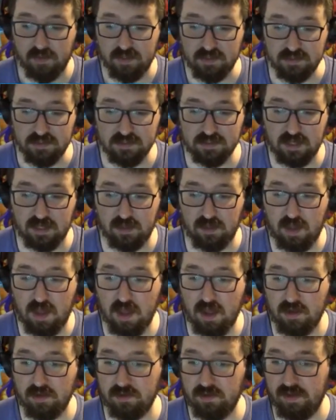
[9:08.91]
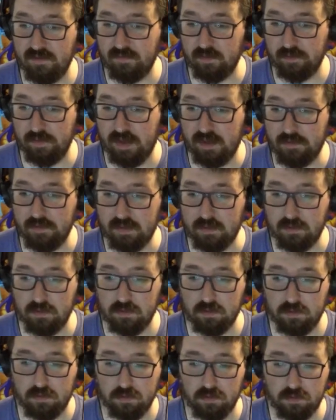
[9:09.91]
This is a long level, baby.
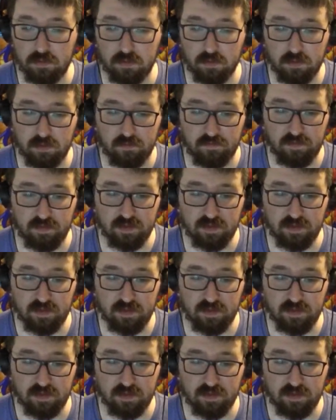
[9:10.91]
I